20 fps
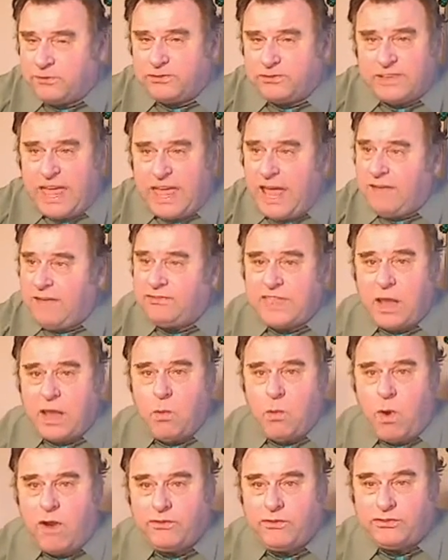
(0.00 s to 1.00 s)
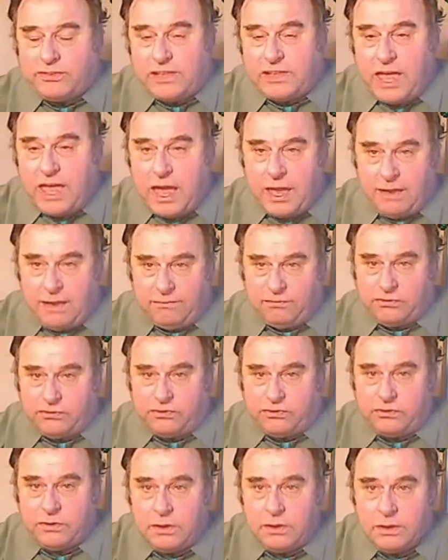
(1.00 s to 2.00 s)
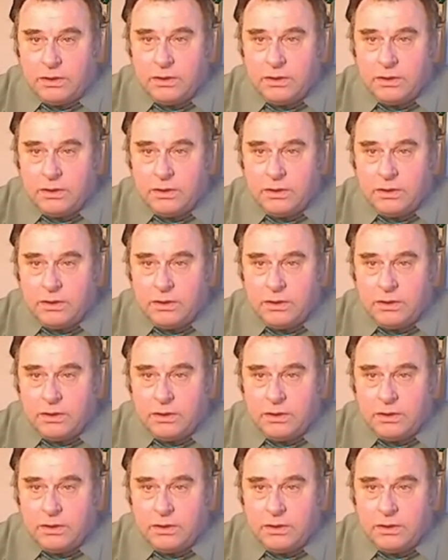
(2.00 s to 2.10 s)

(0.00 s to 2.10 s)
slaves? They were slaves.